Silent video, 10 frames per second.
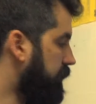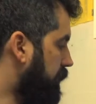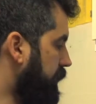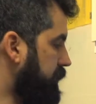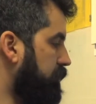
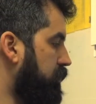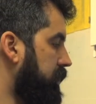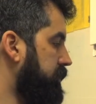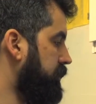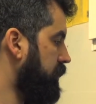the
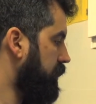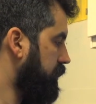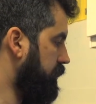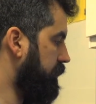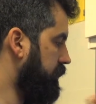reservoirs.
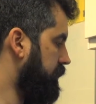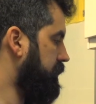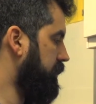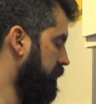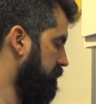So this
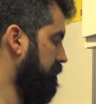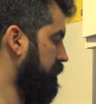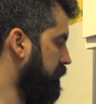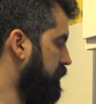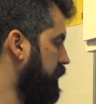is a
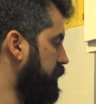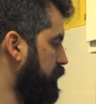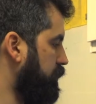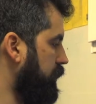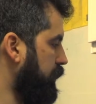
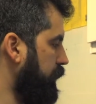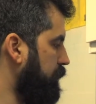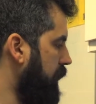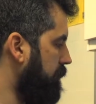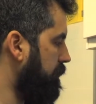continuous work where
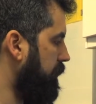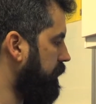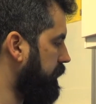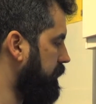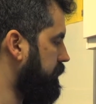you map
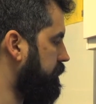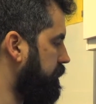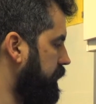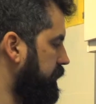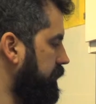all these
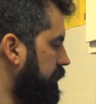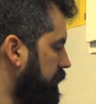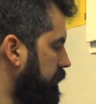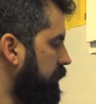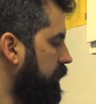
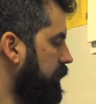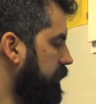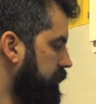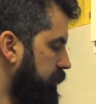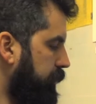vertical
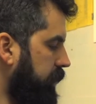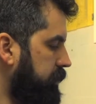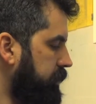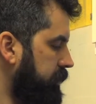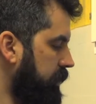
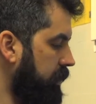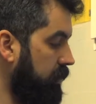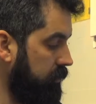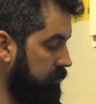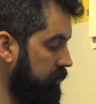structures that
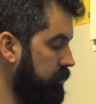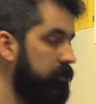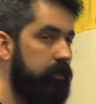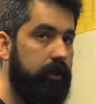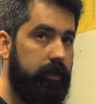can
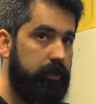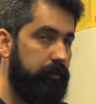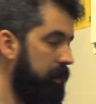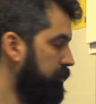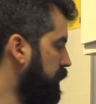constitute
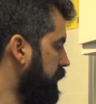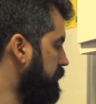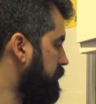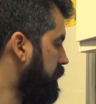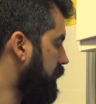leakage
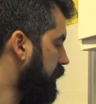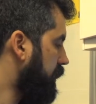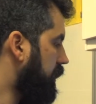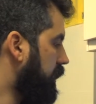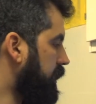pathways,
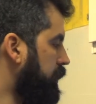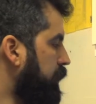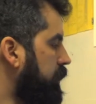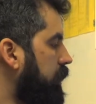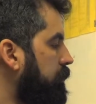and then
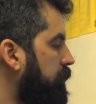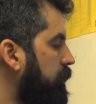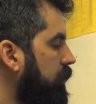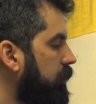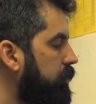you end up
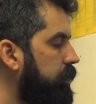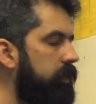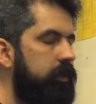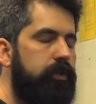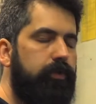with
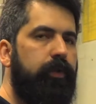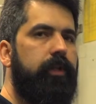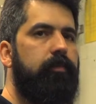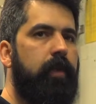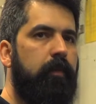these
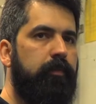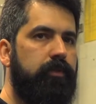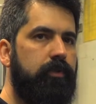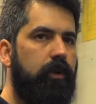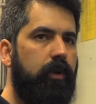3D
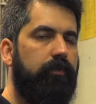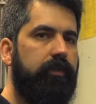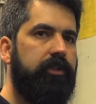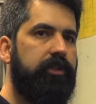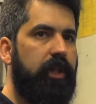maps
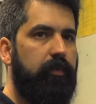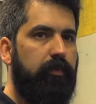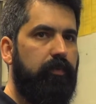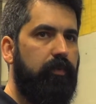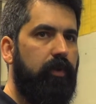of the shape
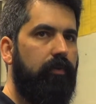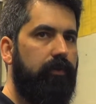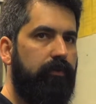of the